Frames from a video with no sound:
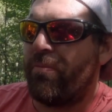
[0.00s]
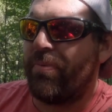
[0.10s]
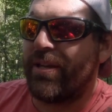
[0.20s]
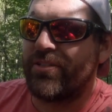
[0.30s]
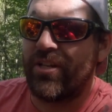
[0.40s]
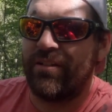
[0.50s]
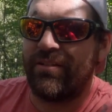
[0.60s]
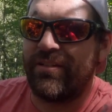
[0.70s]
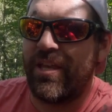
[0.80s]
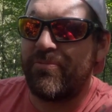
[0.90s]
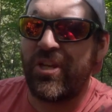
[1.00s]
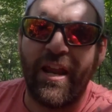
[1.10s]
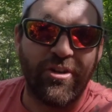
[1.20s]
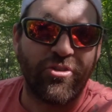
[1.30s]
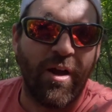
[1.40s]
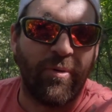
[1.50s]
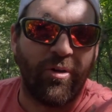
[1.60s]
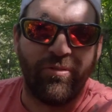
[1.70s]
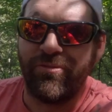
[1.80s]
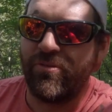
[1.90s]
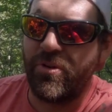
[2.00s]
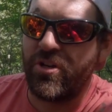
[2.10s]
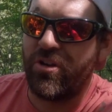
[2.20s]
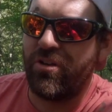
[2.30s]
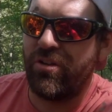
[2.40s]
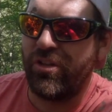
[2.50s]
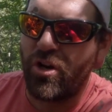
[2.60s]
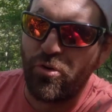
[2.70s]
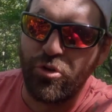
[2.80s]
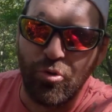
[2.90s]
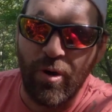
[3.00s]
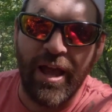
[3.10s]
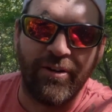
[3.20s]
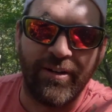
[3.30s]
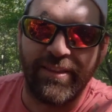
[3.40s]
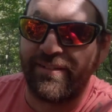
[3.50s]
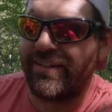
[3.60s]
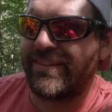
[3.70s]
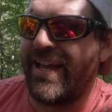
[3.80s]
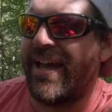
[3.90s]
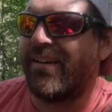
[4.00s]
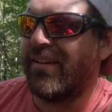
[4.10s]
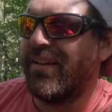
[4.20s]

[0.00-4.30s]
because it keeps you out of trouble when you know, new ride or anything like that.